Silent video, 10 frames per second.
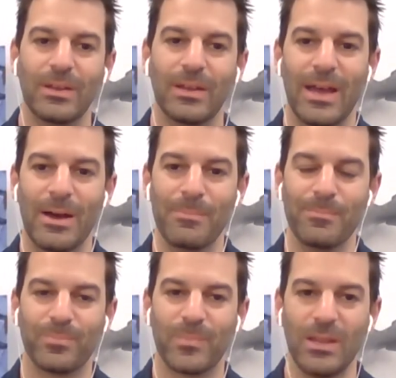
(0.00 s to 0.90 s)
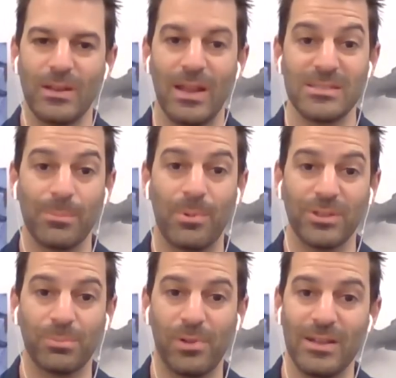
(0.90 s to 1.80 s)
It ends up on
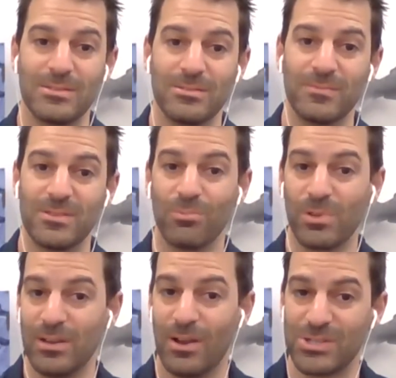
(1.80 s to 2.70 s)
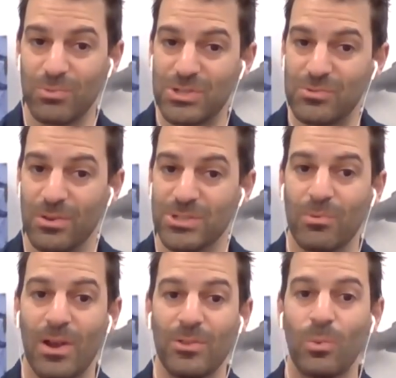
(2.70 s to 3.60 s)
the plates of some really nice restaurants
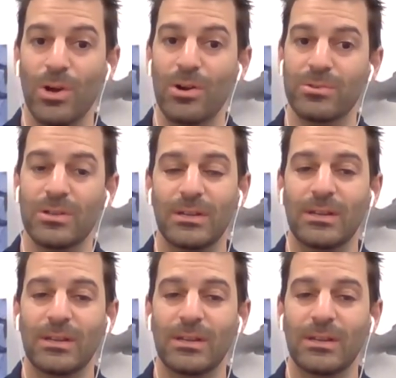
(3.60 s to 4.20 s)
around the world.